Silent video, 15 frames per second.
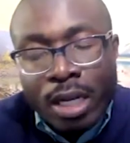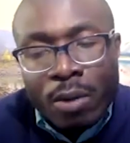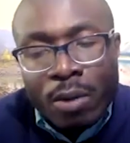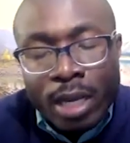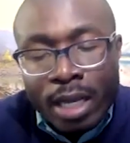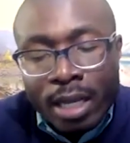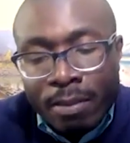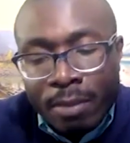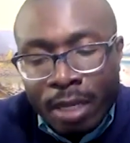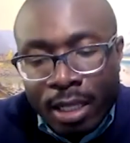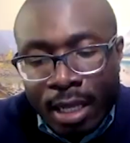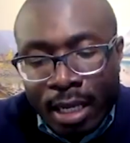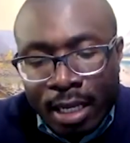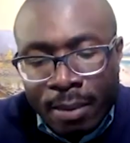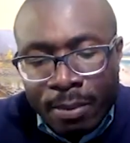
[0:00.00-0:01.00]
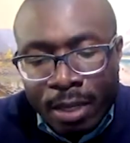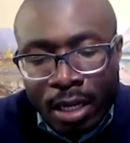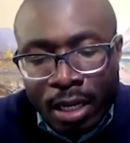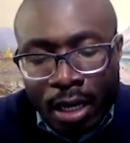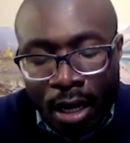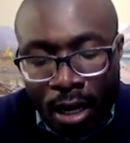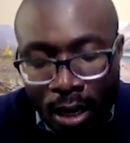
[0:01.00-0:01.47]
And I will admit that I
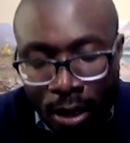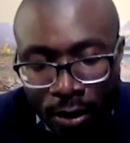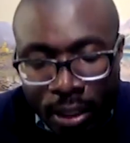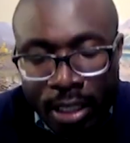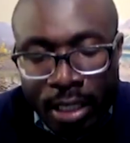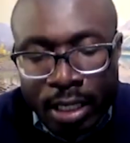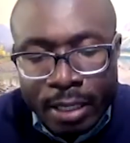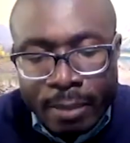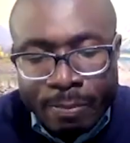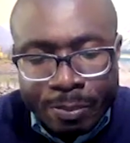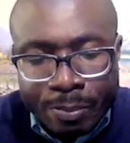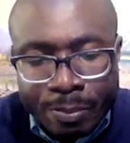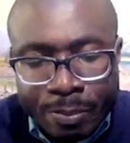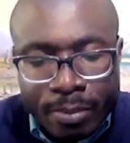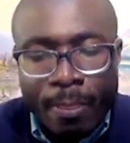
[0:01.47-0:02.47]
mean currently,